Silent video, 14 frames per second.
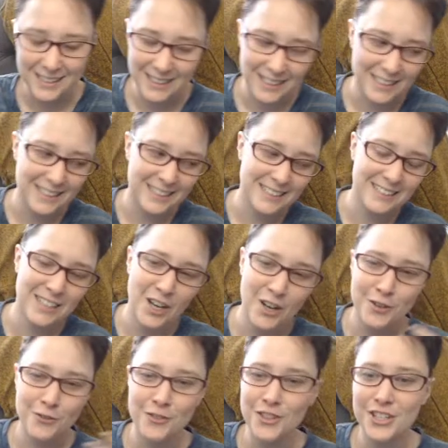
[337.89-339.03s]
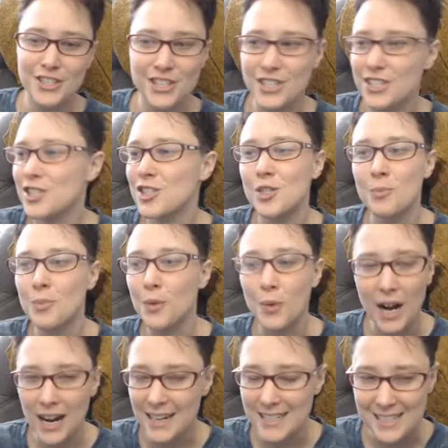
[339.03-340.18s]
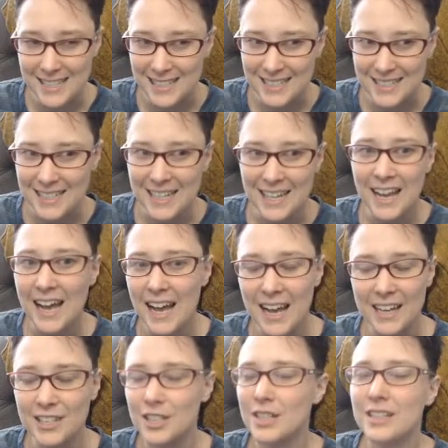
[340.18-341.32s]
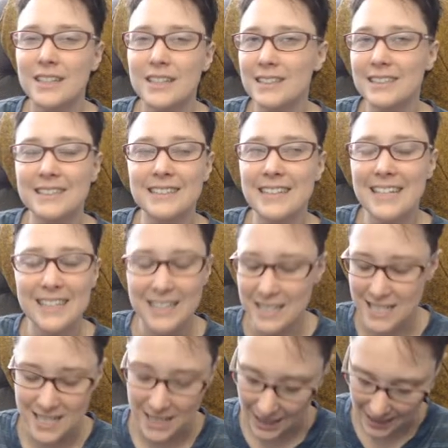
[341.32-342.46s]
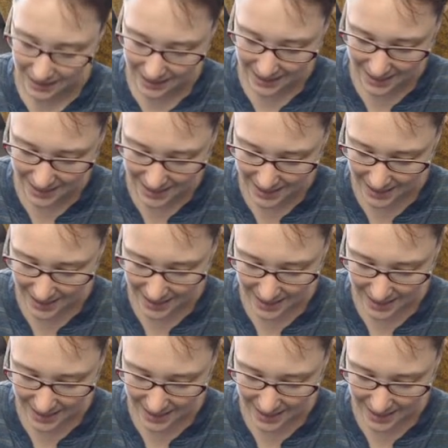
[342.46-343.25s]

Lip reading: Like, none of this is surprising in the slightest.